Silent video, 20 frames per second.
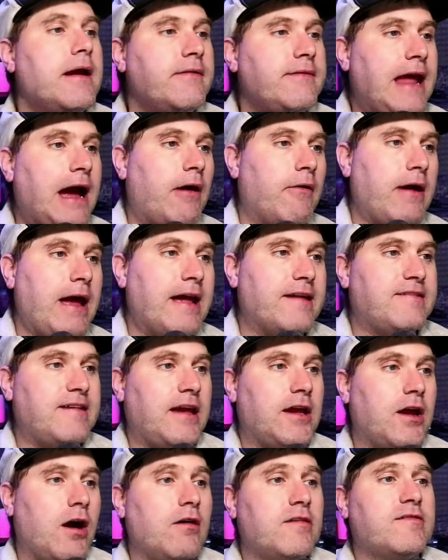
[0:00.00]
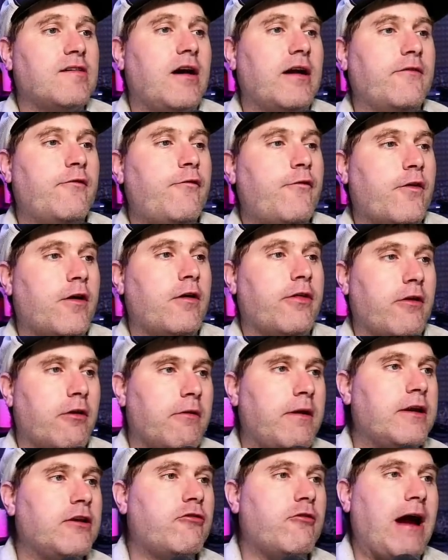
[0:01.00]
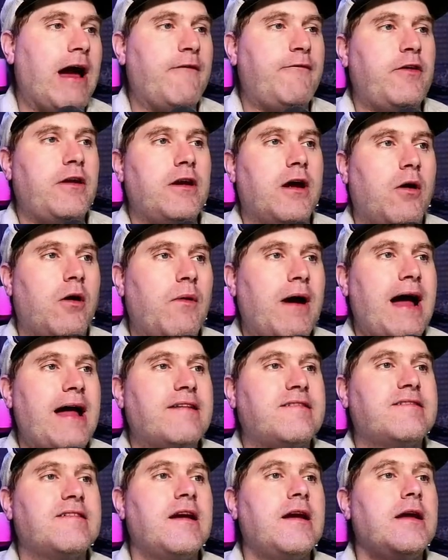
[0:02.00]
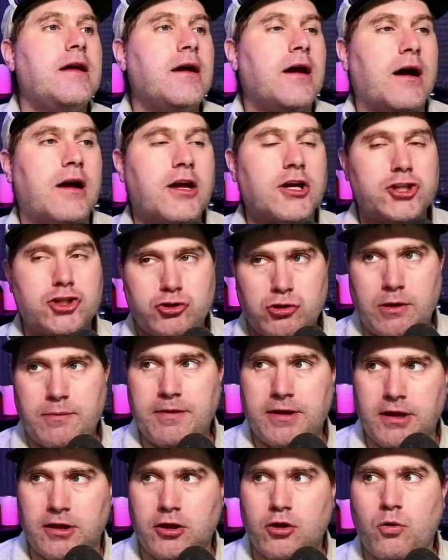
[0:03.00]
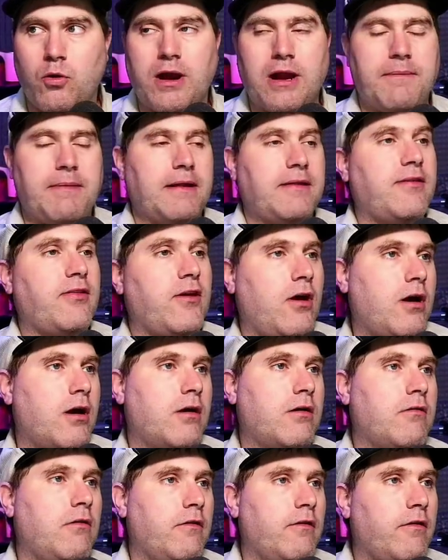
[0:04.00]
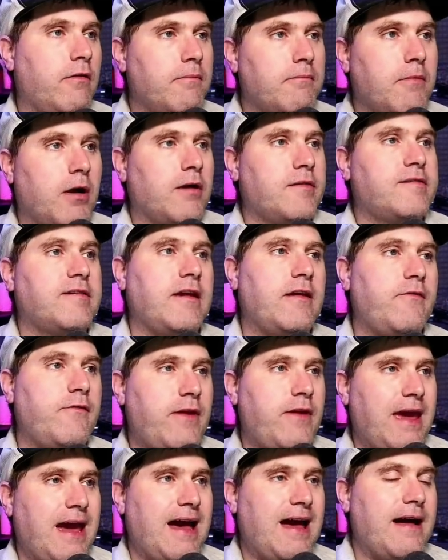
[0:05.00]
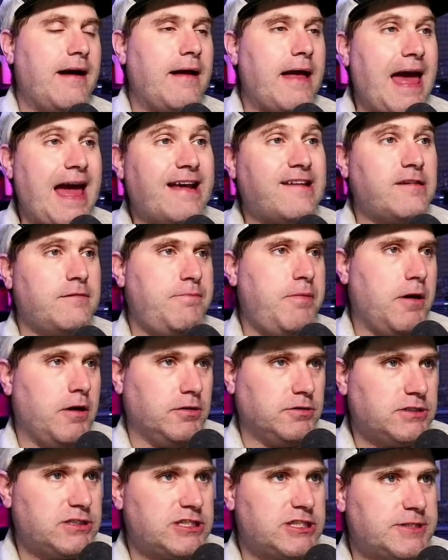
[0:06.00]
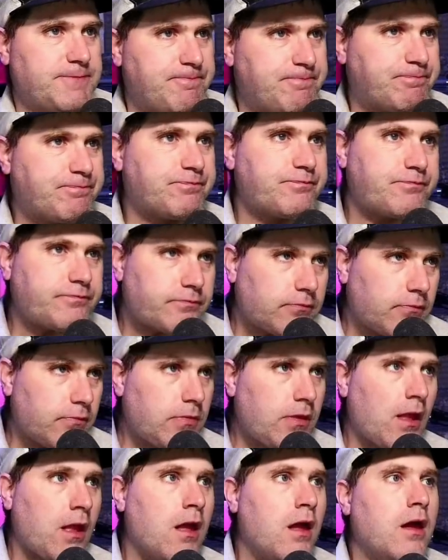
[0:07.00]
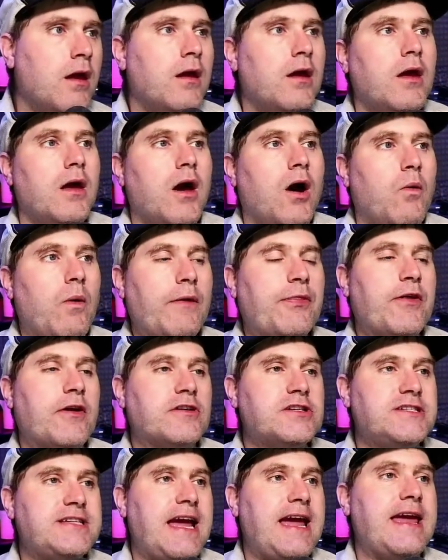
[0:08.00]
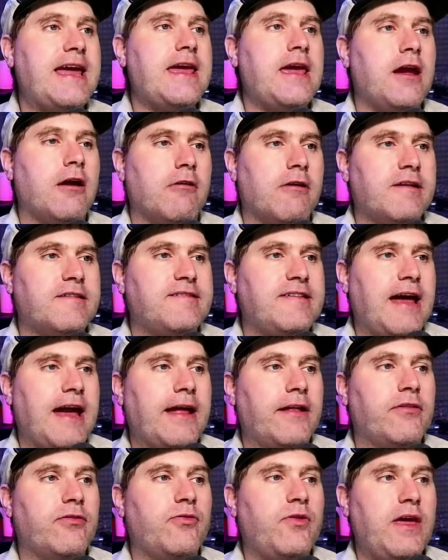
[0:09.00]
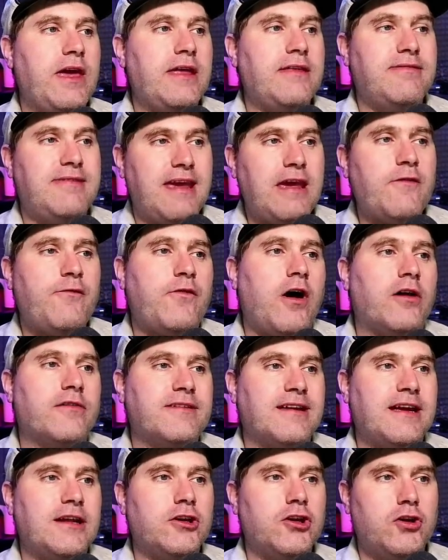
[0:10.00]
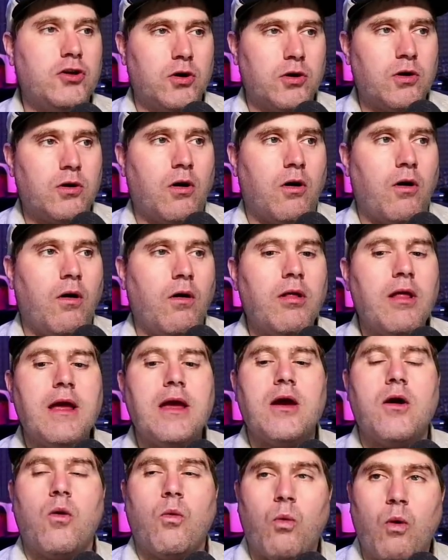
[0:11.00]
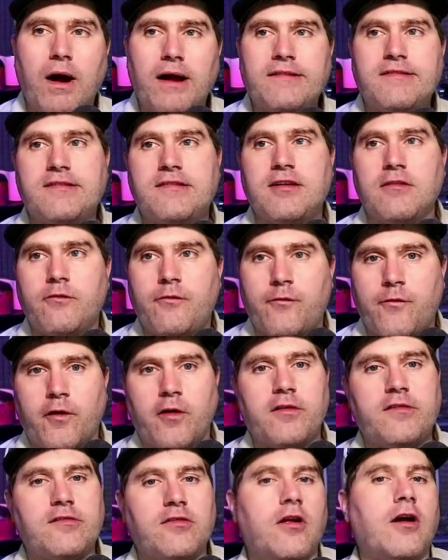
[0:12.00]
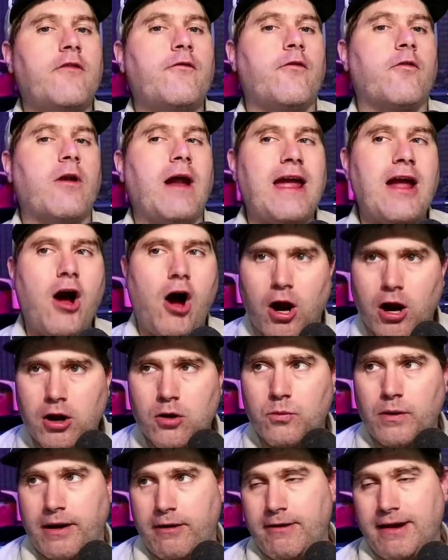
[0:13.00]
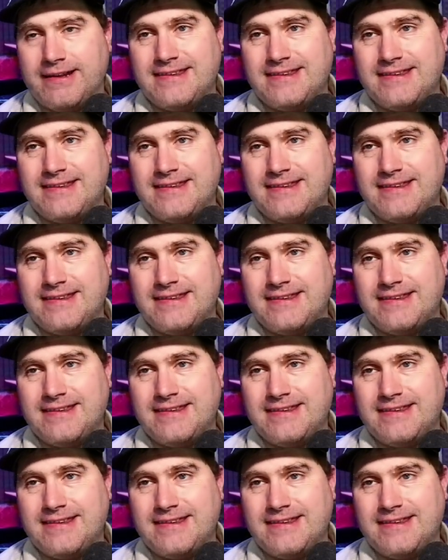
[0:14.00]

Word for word: Now, as it goes on further, and GrapheneOS contributed quite a bit to the article, mostly via X posts, what they're saying here is that the default in Google wants to first look for a hardware